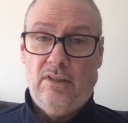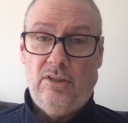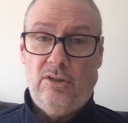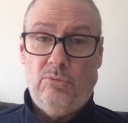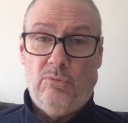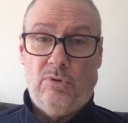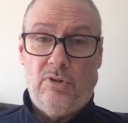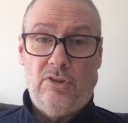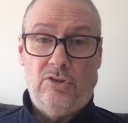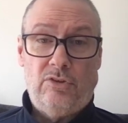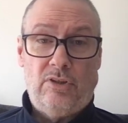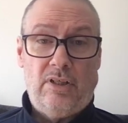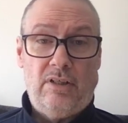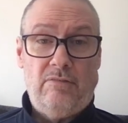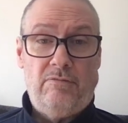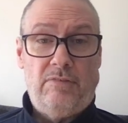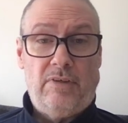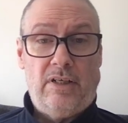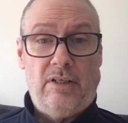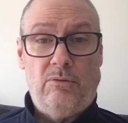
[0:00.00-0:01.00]
You want to try to
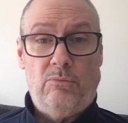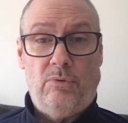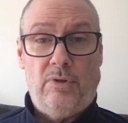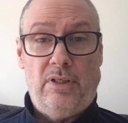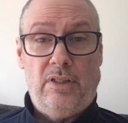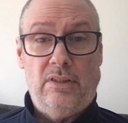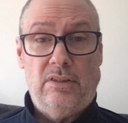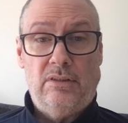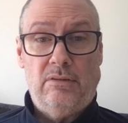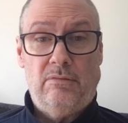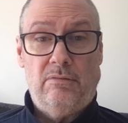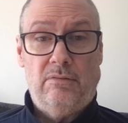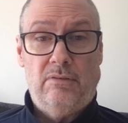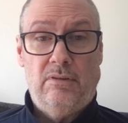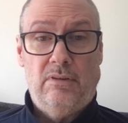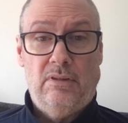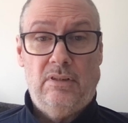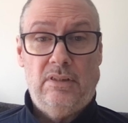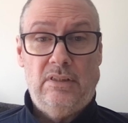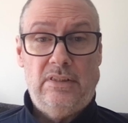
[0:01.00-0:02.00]
find ways of
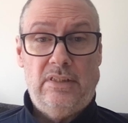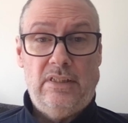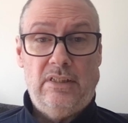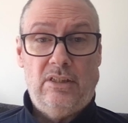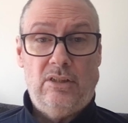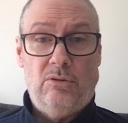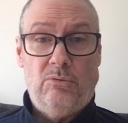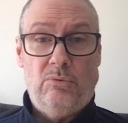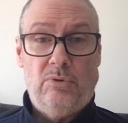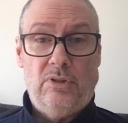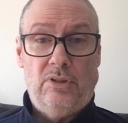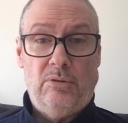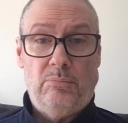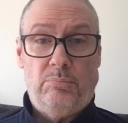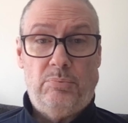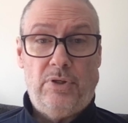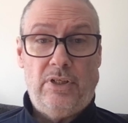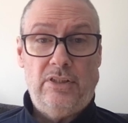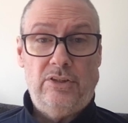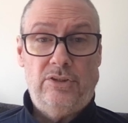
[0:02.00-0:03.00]
dealing with
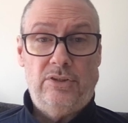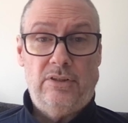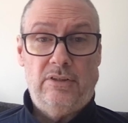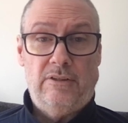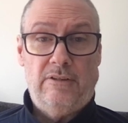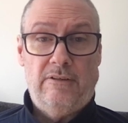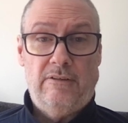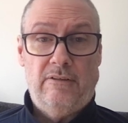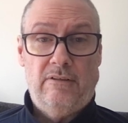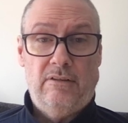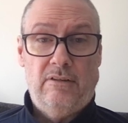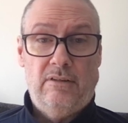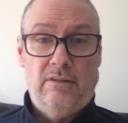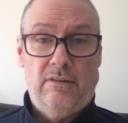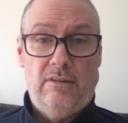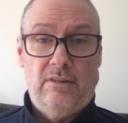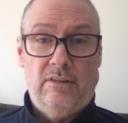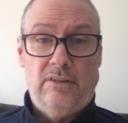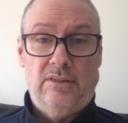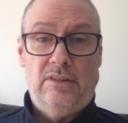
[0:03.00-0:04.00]
depression
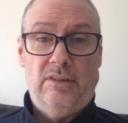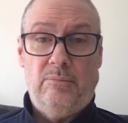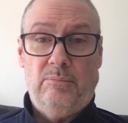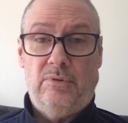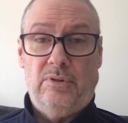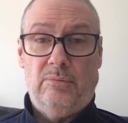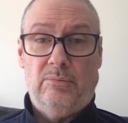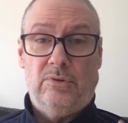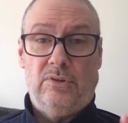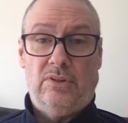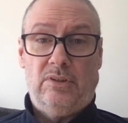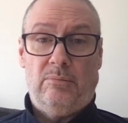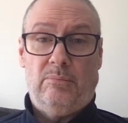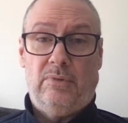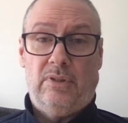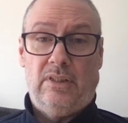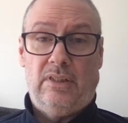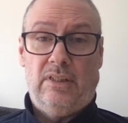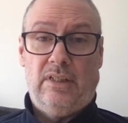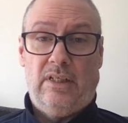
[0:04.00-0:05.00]
symptoms or
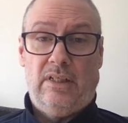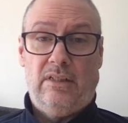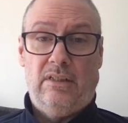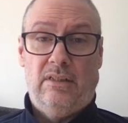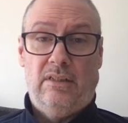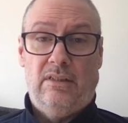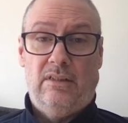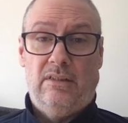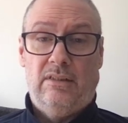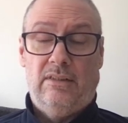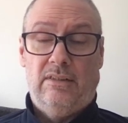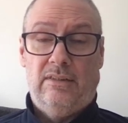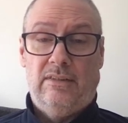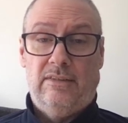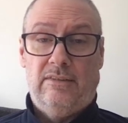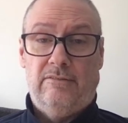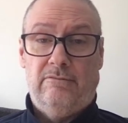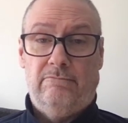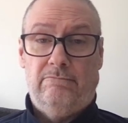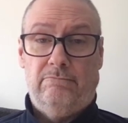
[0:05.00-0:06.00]
something like that
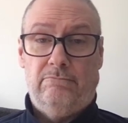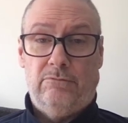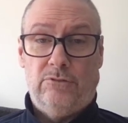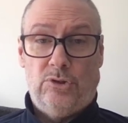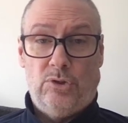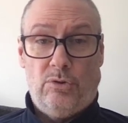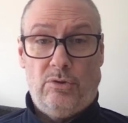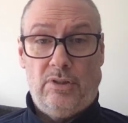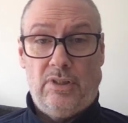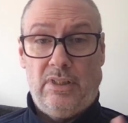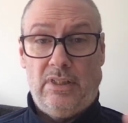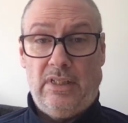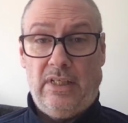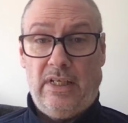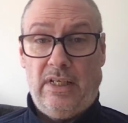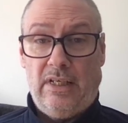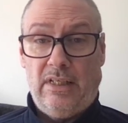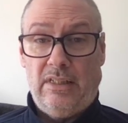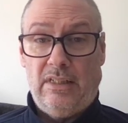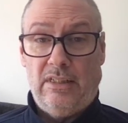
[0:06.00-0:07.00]
during the
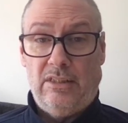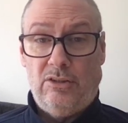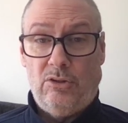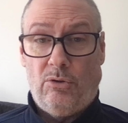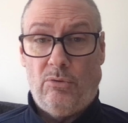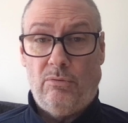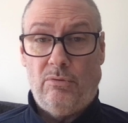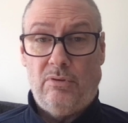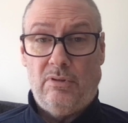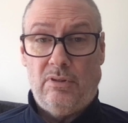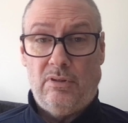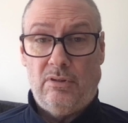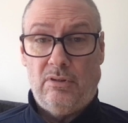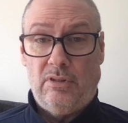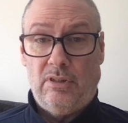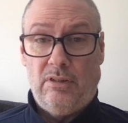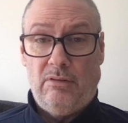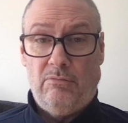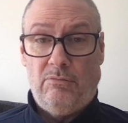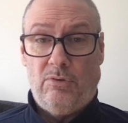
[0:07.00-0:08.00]
day that don't
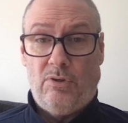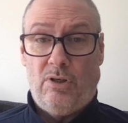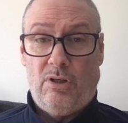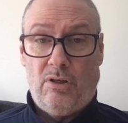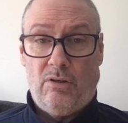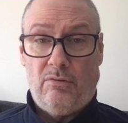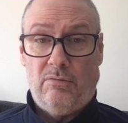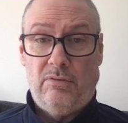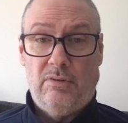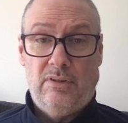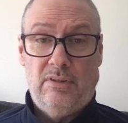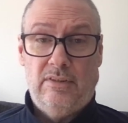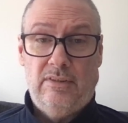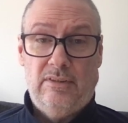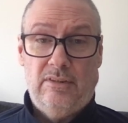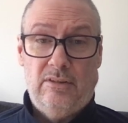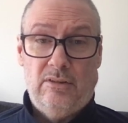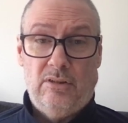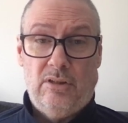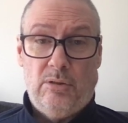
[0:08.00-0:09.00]
involve
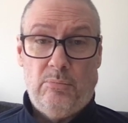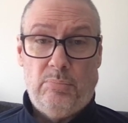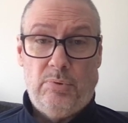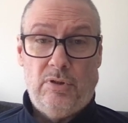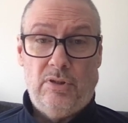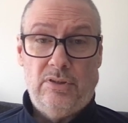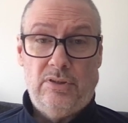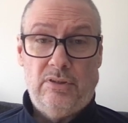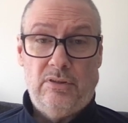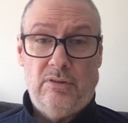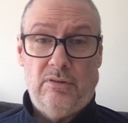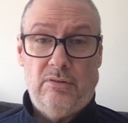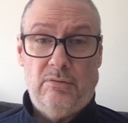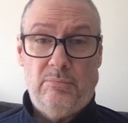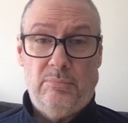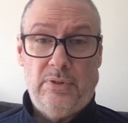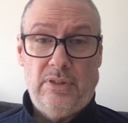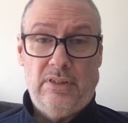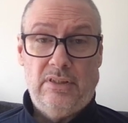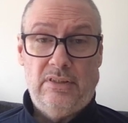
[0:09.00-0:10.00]
a person
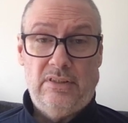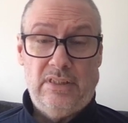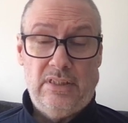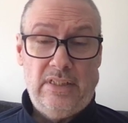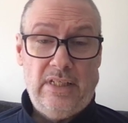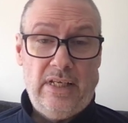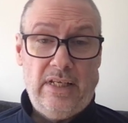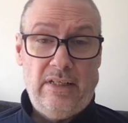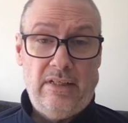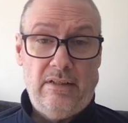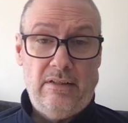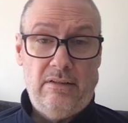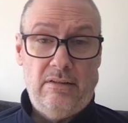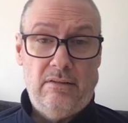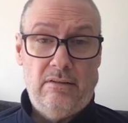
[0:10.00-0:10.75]
being sedated.